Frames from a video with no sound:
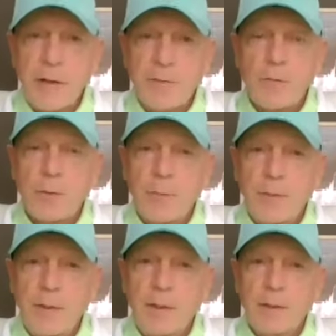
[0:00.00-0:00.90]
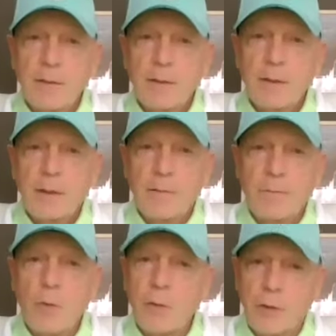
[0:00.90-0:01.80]
after we beat um,
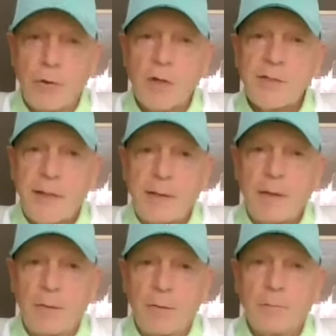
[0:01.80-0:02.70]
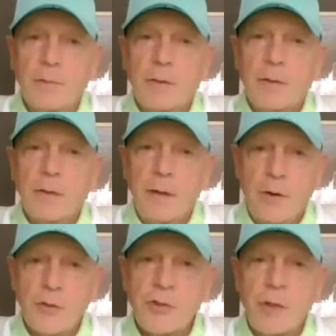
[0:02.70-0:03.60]
Holy Cross that year in
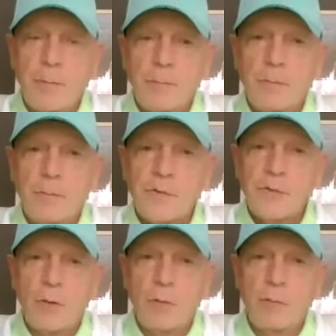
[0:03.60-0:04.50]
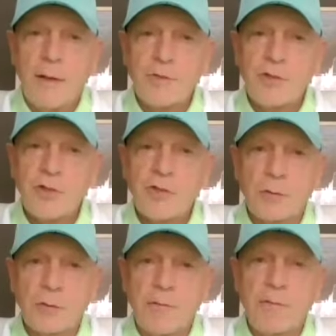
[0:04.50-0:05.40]
our gym. So that just
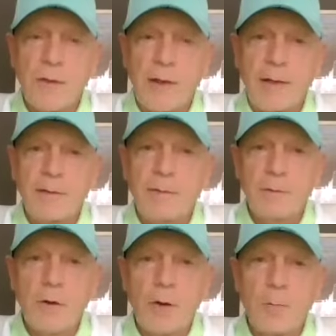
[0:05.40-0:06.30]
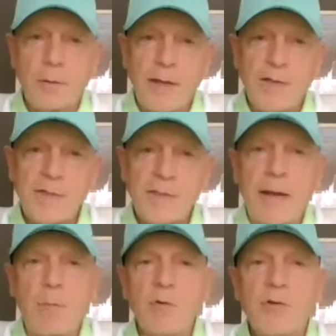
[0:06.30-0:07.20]
solidified our place.
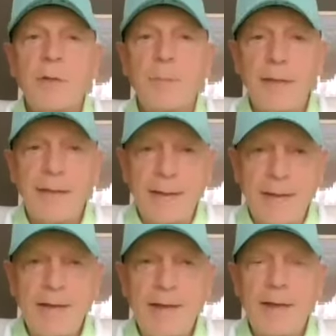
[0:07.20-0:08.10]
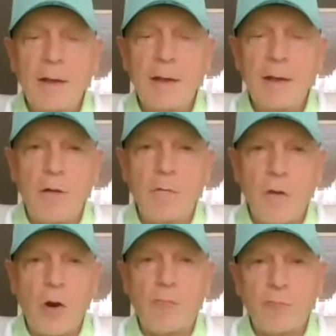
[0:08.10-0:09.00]
And that was the beginning of
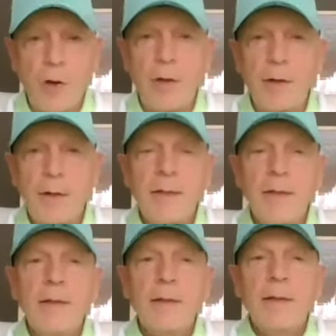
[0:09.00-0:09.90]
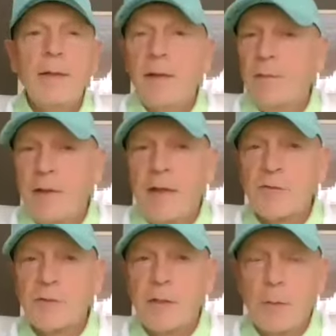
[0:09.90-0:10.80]
our run in the
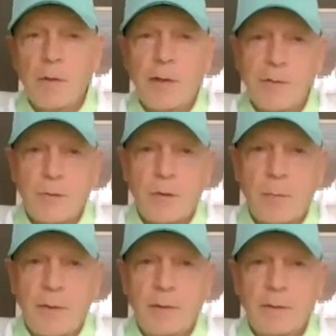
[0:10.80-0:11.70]
NCAA tournament.